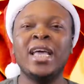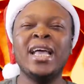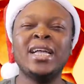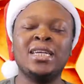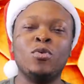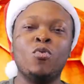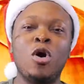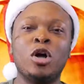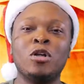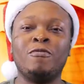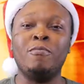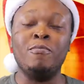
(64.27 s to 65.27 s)
in the
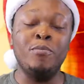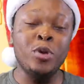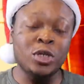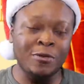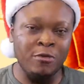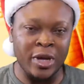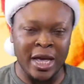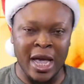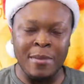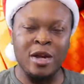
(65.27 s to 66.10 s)
world of beautiful game,